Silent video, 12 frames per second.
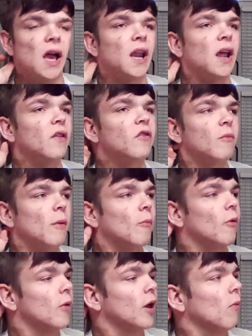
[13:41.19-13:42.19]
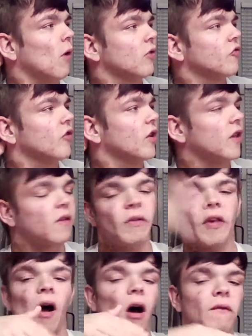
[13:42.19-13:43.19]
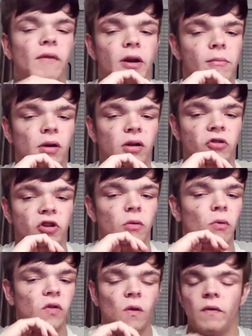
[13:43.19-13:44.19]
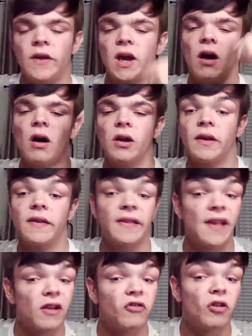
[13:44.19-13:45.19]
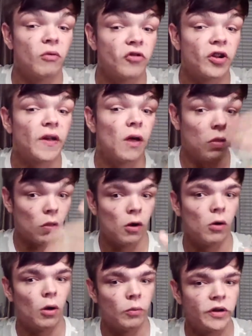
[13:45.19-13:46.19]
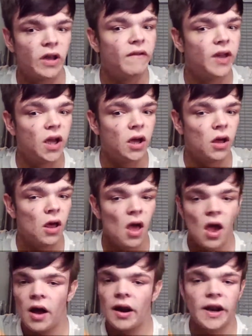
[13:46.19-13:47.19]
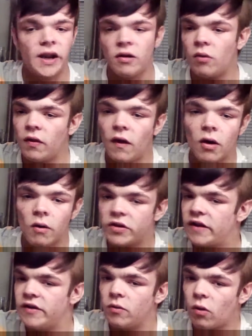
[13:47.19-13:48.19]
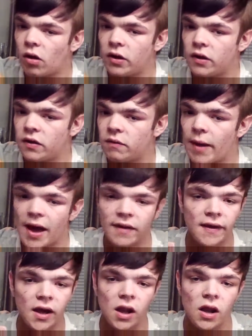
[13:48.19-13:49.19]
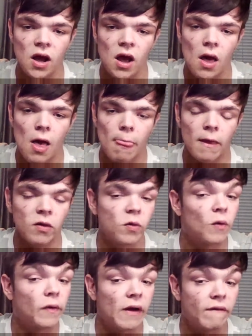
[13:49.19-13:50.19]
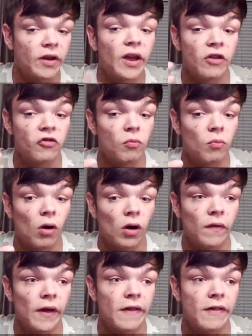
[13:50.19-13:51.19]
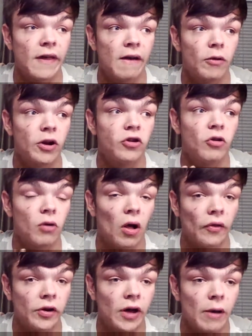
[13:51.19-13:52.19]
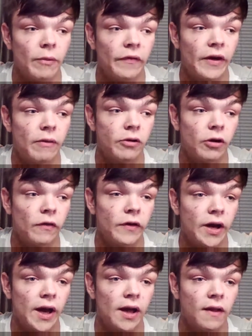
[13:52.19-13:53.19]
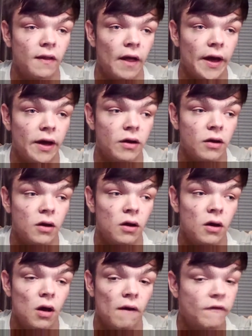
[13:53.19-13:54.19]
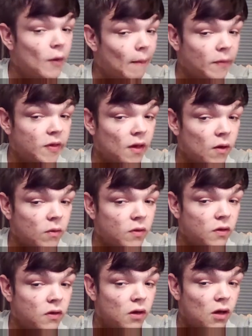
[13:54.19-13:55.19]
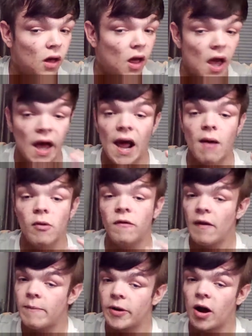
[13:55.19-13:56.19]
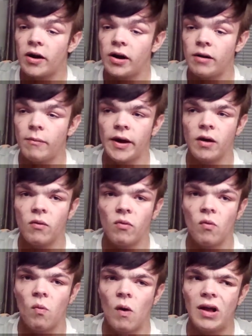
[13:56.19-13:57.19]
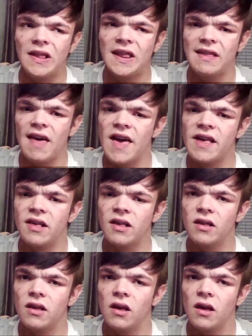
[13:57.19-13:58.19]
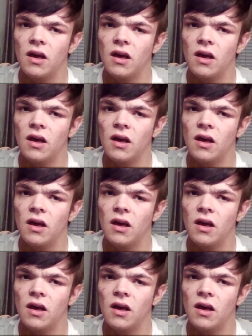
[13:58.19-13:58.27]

And I just remember when I watched it, because it wasn't on very much. It was only on, because it's actually originally on Logo TV. And I didn't know what Logo TV was back then, because it was only on VH1. Like, they wouldn't do it all the time, but they would only hit, like, a few episodes. And I would flip it on, and I'm like, what's this?